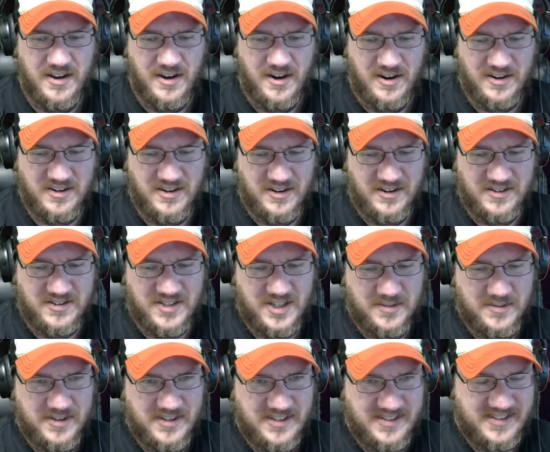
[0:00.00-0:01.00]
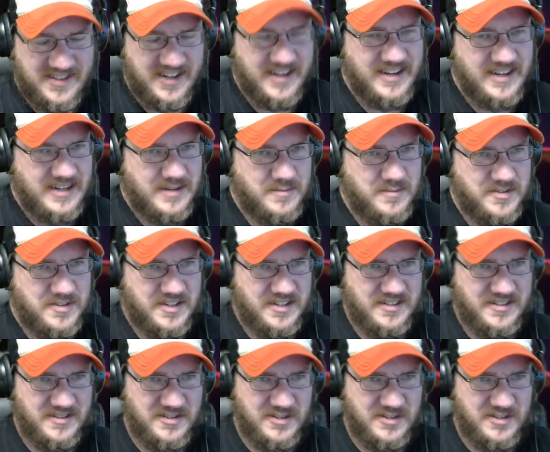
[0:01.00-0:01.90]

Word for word: on some of these games. And